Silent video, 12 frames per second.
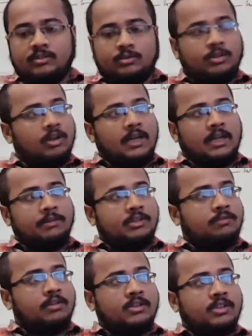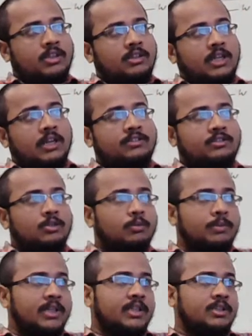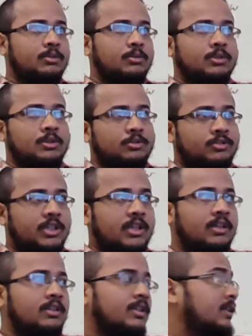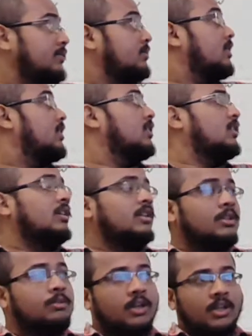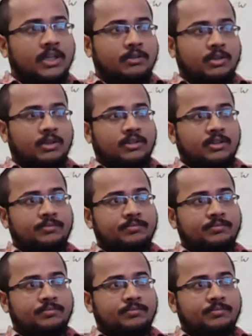So without activation function, there is no meaning to use the neural network.